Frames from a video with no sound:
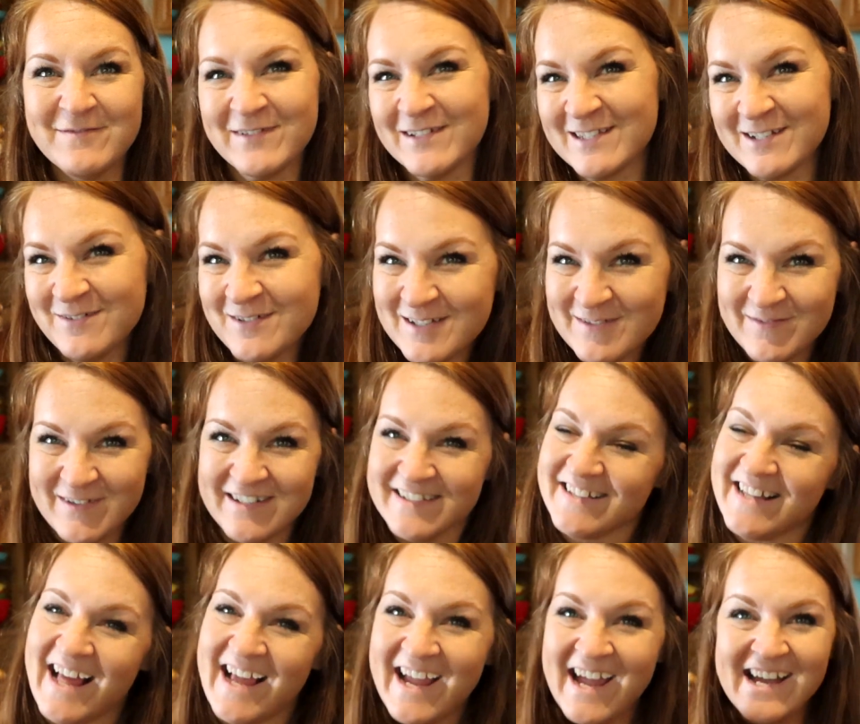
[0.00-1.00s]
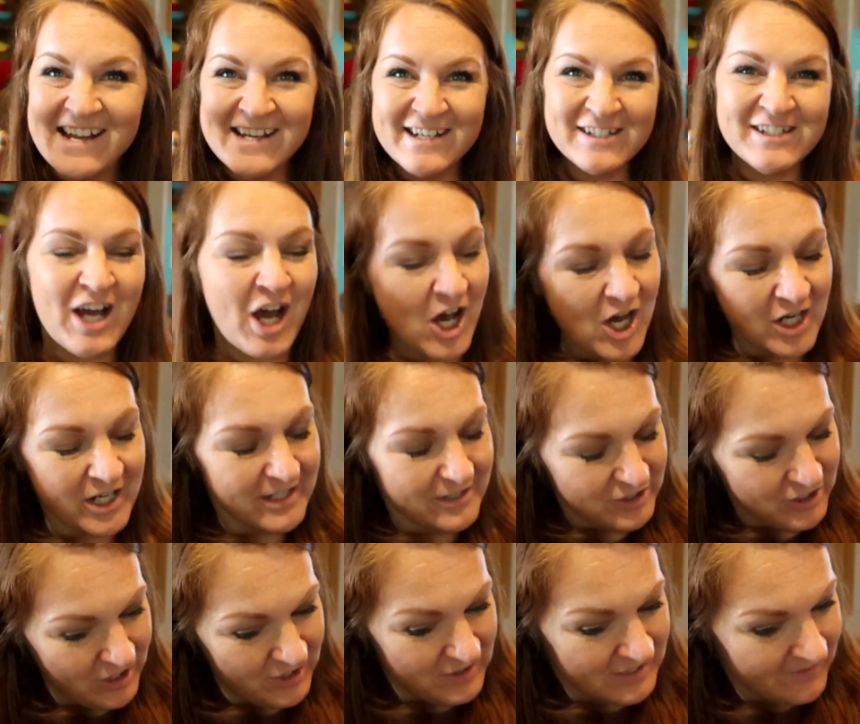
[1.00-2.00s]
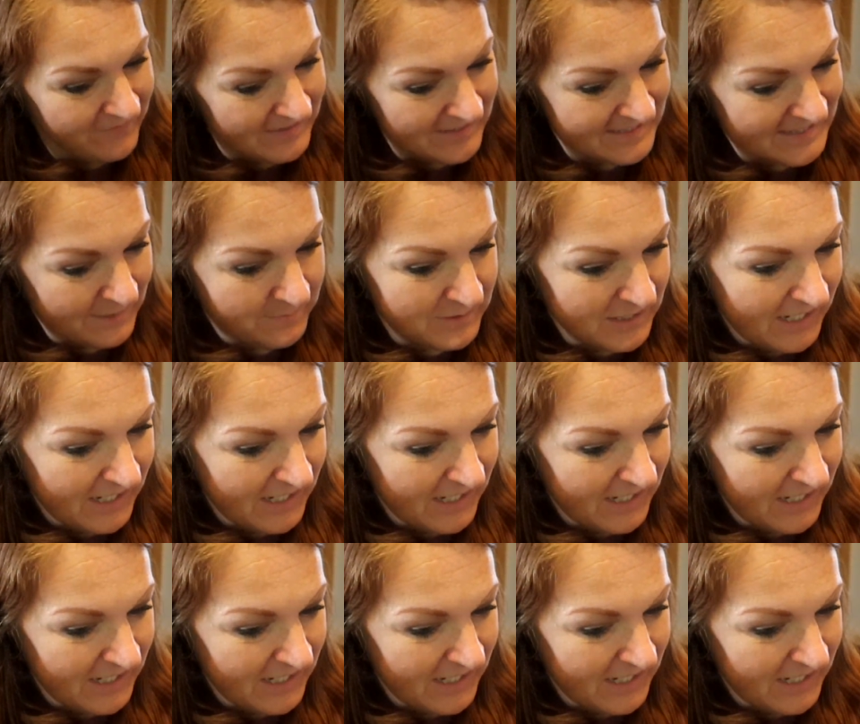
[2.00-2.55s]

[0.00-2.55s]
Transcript: It's always fun to like talk and show you stuff at the same